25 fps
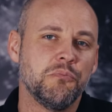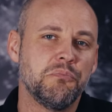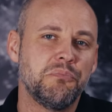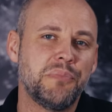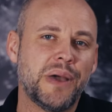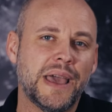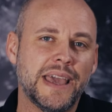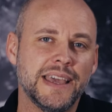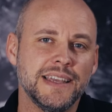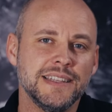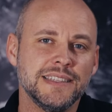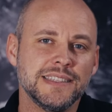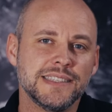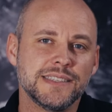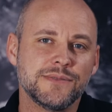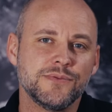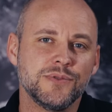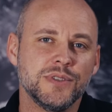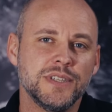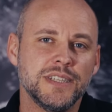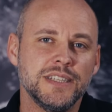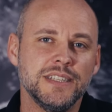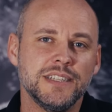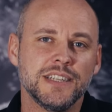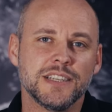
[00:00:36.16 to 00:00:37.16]
3D has
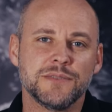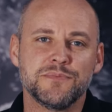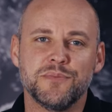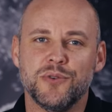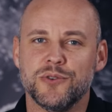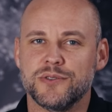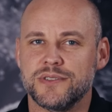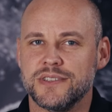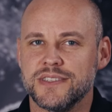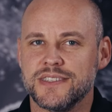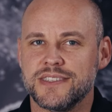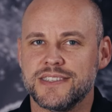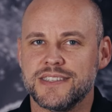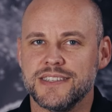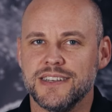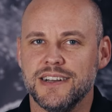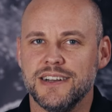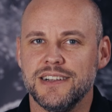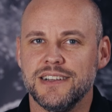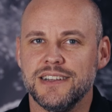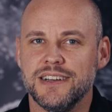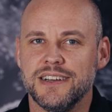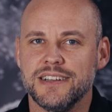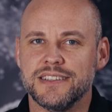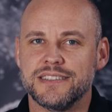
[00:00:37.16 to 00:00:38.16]
the potential to
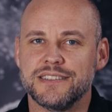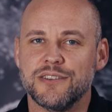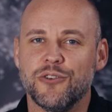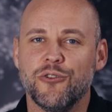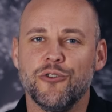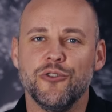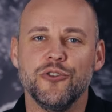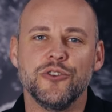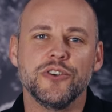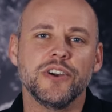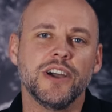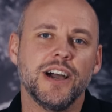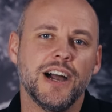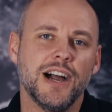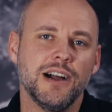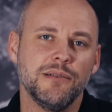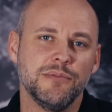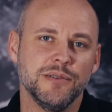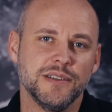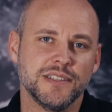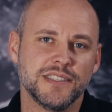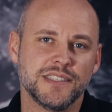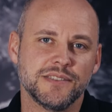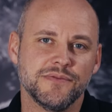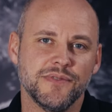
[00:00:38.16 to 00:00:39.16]
sustainably change the way
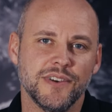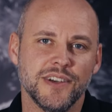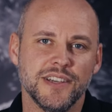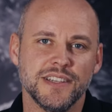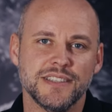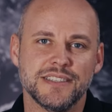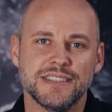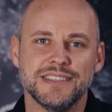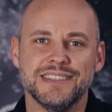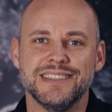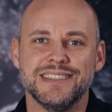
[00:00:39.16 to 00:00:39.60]
you work.